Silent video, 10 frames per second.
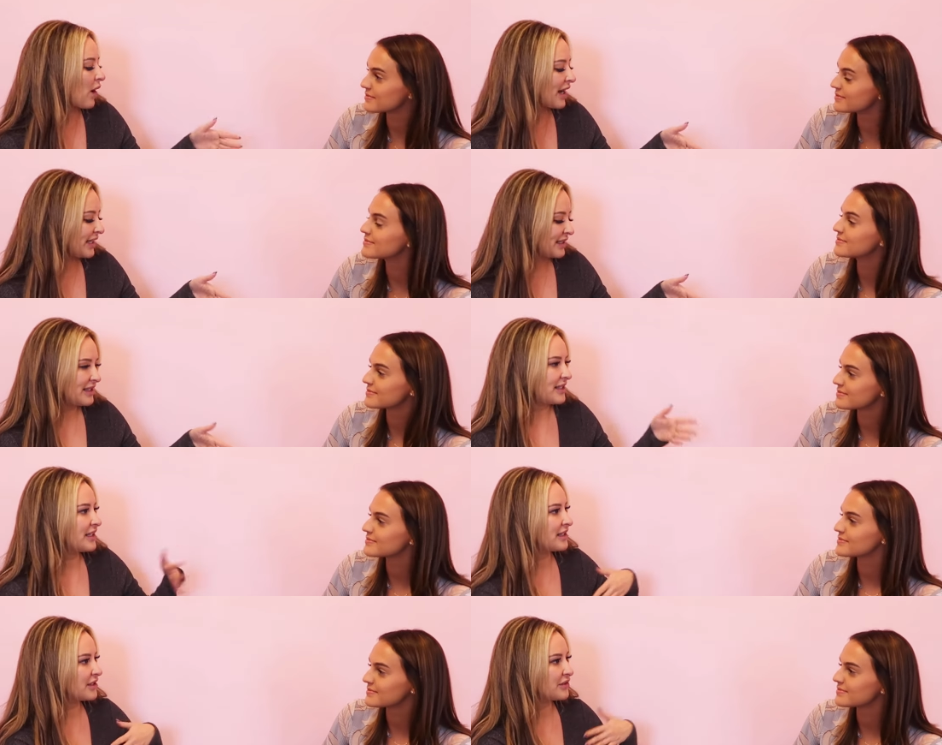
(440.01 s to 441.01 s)
Speaker 1: why is
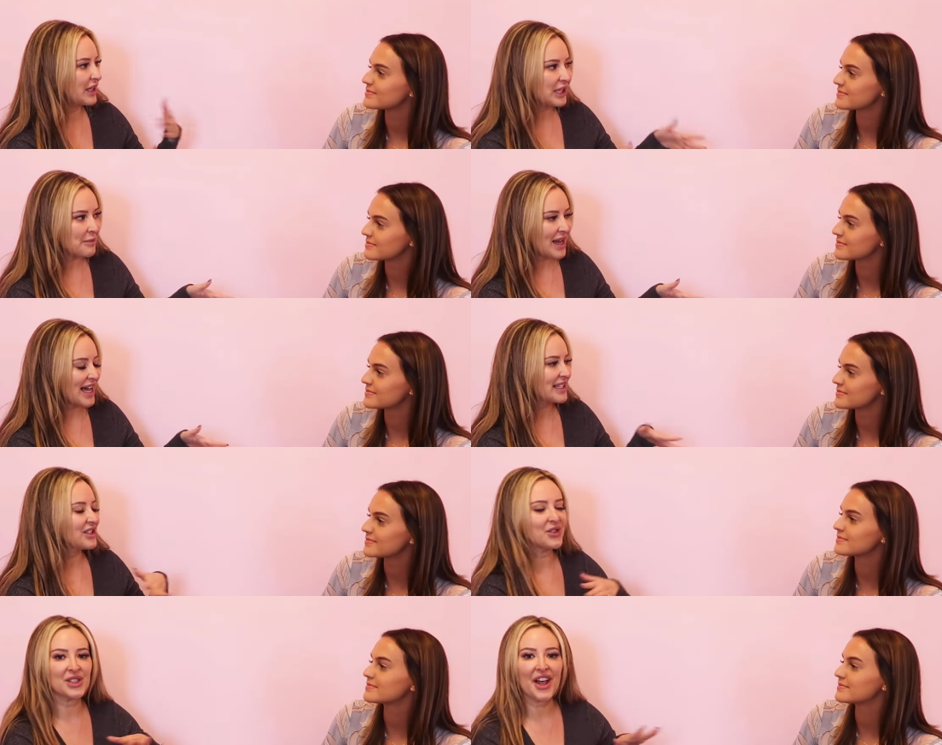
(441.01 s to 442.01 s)
this the very
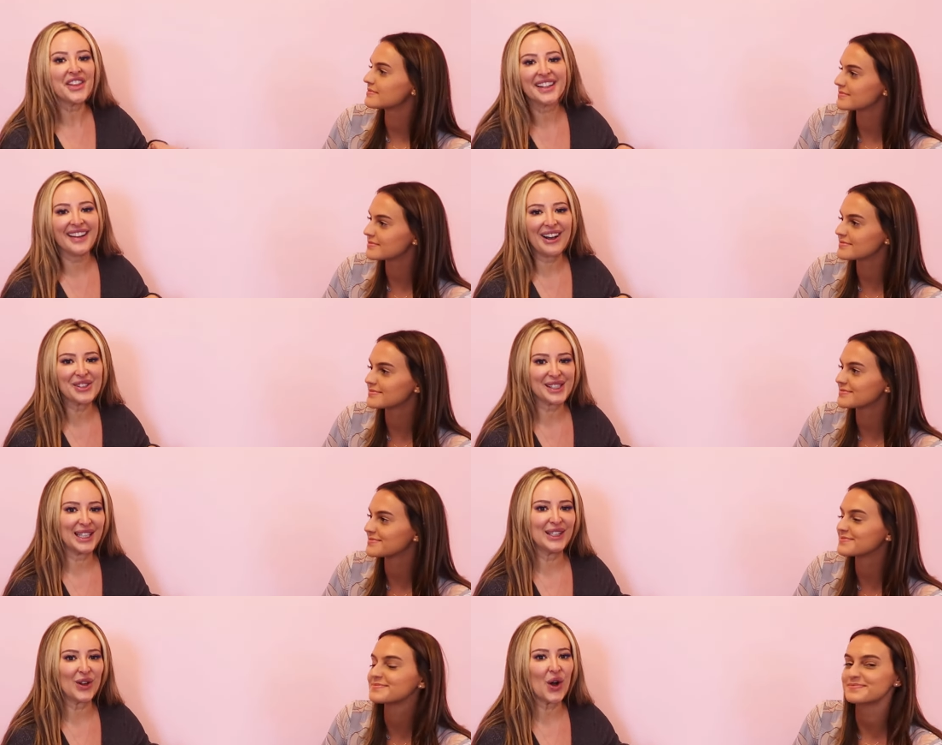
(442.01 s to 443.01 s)
best? There's nothing else
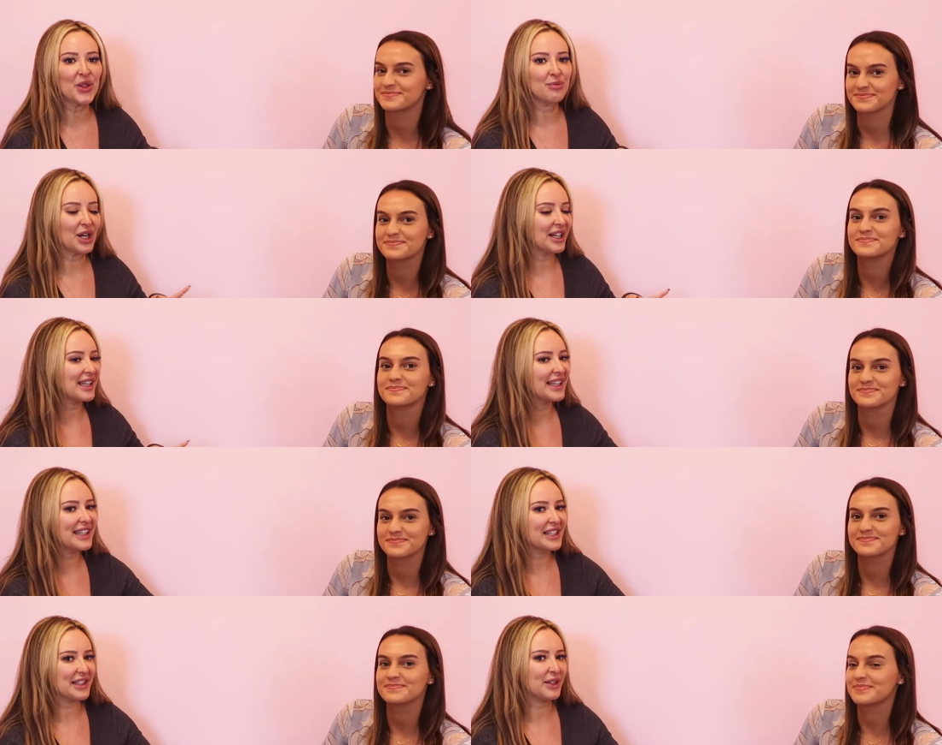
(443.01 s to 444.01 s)
like it on the
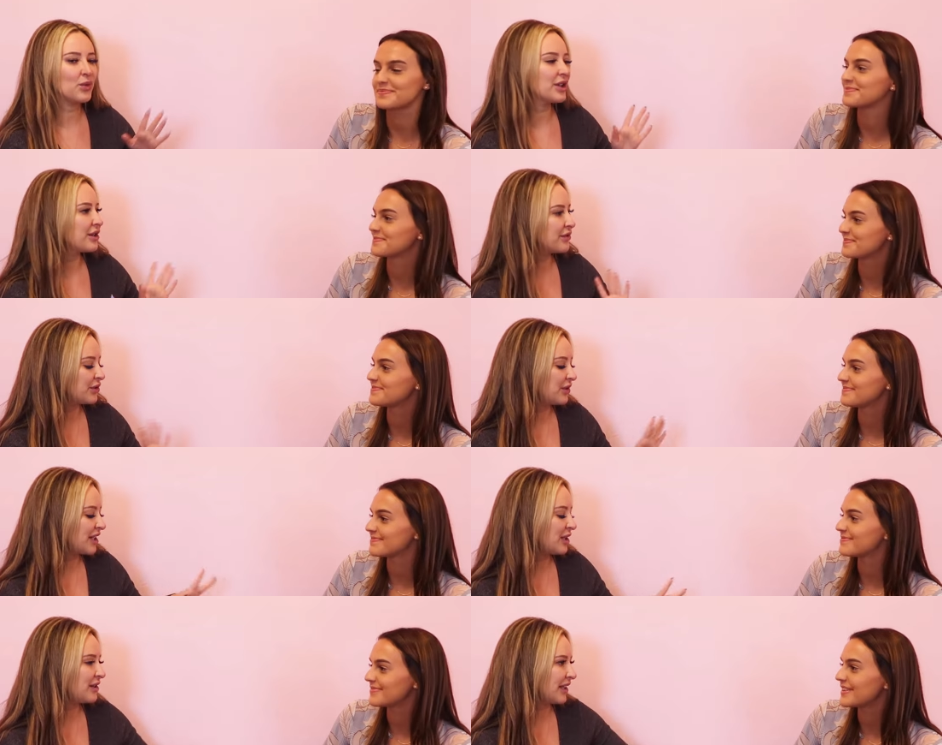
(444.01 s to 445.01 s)
market. Like, what are a few
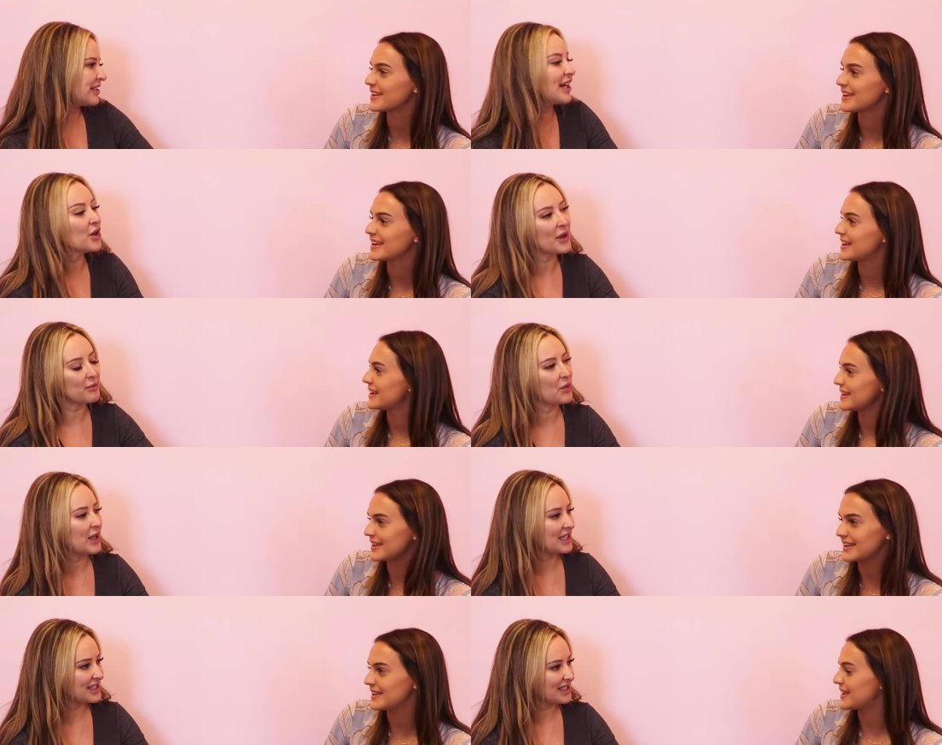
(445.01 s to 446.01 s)
key like takeaway
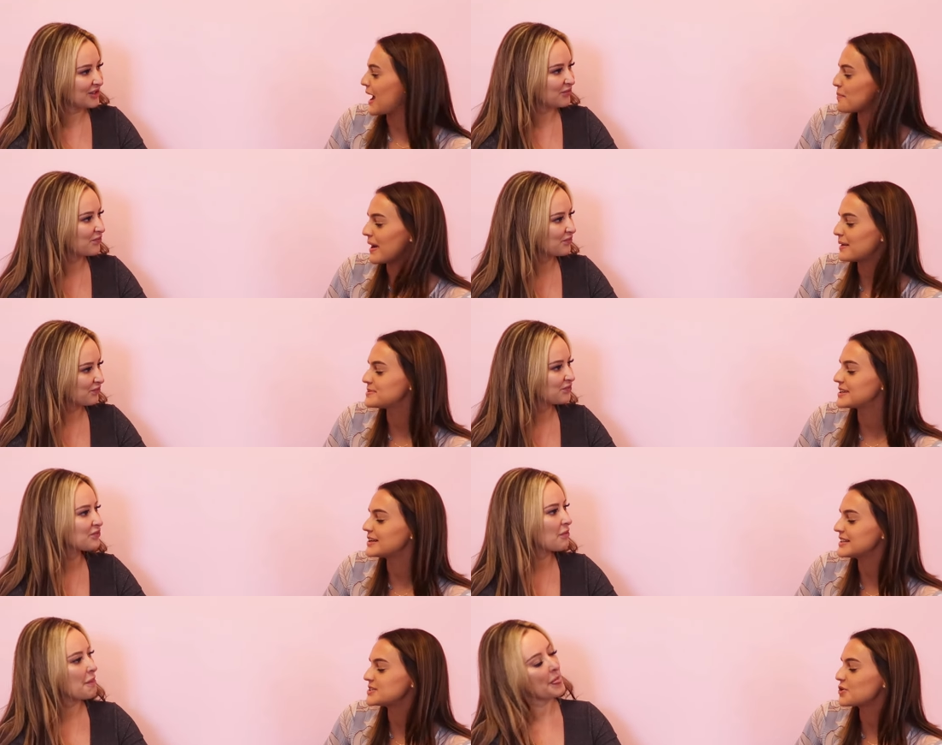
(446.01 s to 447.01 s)
points?
Speaker 2: Yeah,
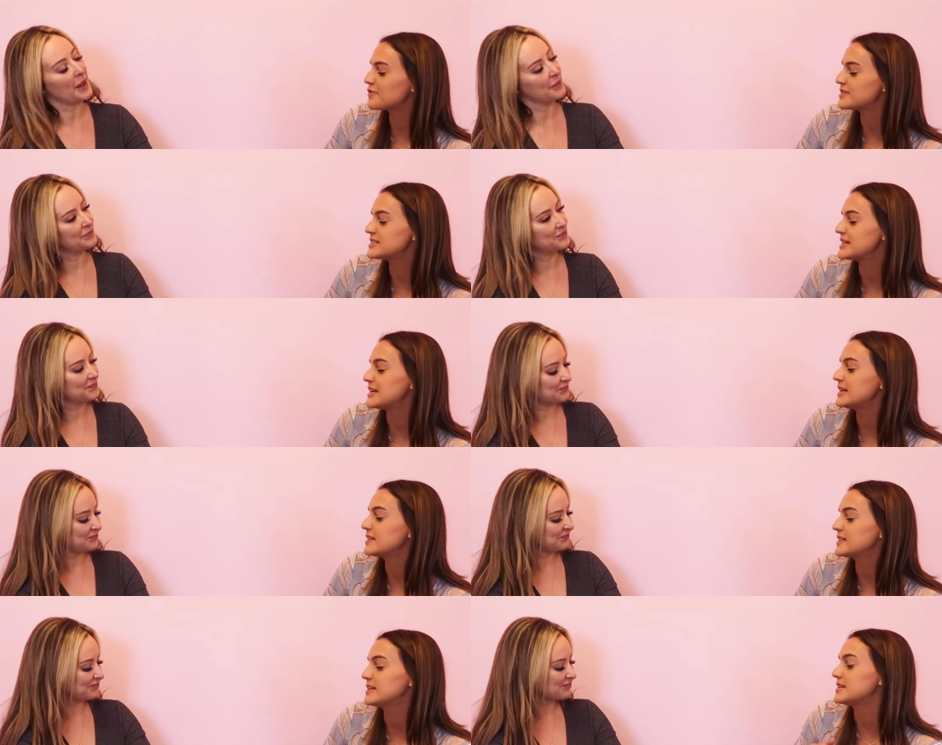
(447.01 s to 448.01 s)
absolutely. So
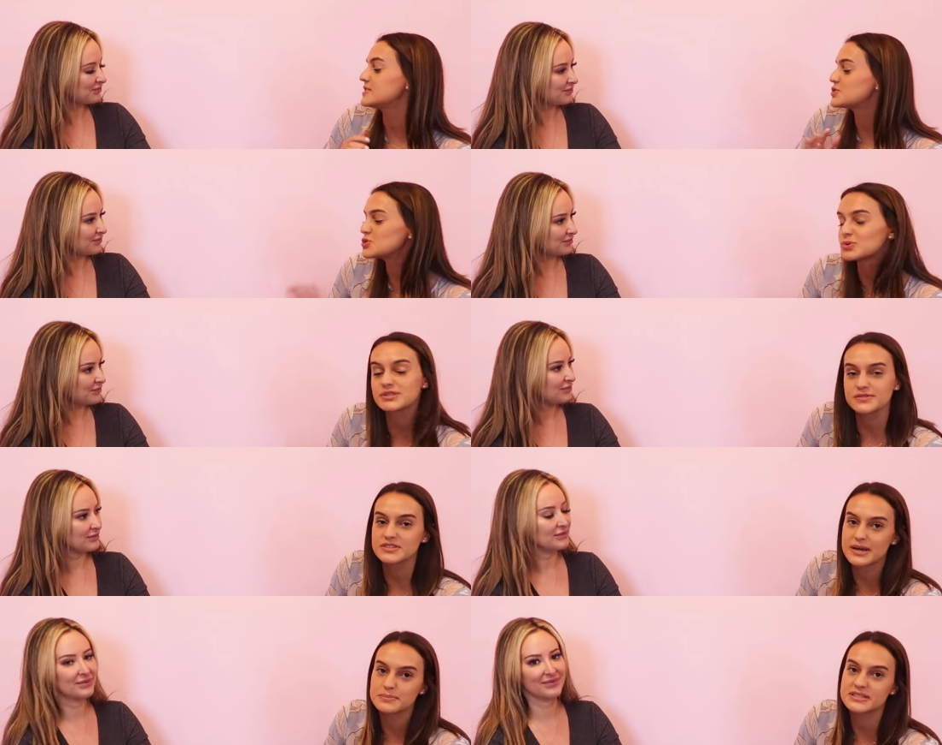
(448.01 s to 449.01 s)
obviously the source of
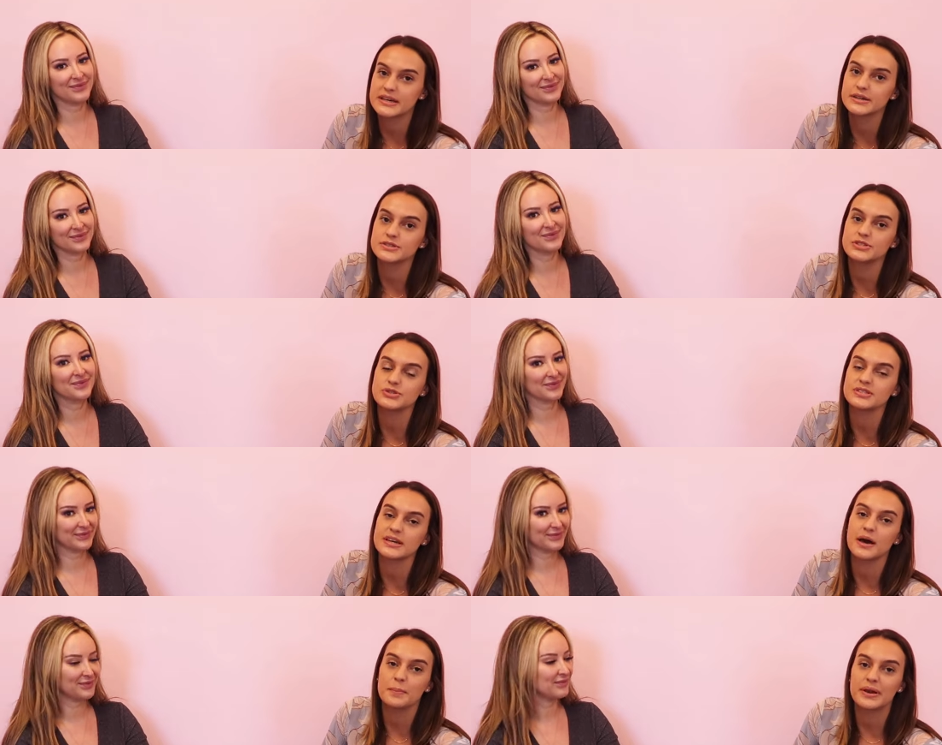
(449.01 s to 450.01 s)
stem cells
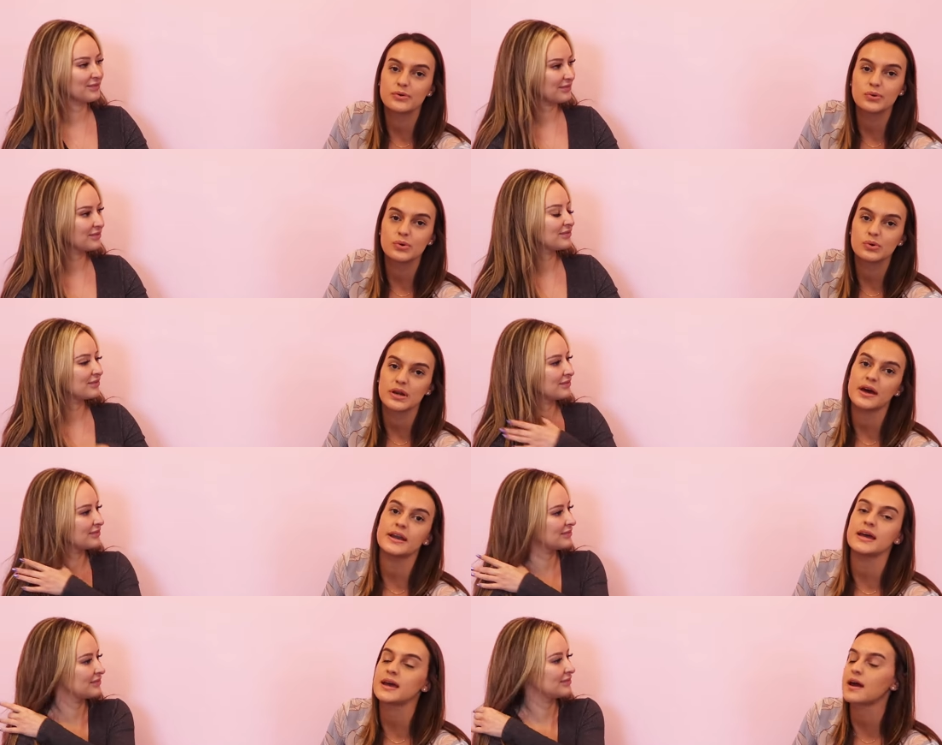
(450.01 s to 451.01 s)
using umbilical cord
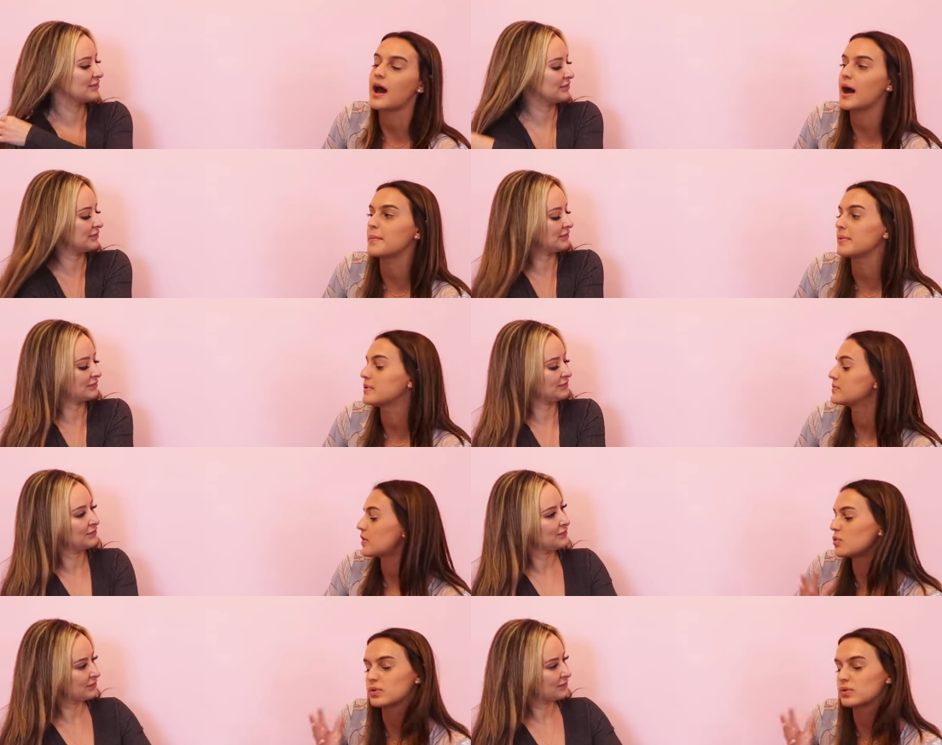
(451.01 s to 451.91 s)
lining, they're